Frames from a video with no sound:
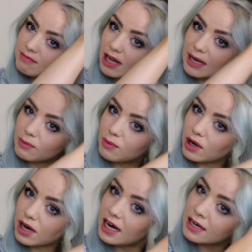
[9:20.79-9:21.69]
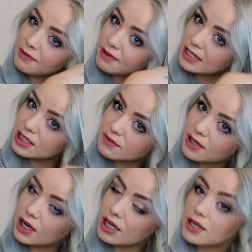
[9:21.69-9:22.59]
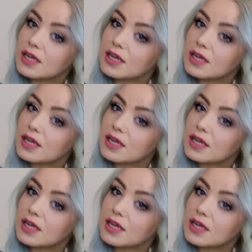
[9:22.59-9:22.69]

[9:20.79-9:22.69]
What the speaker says: like what kind of fringe you've got.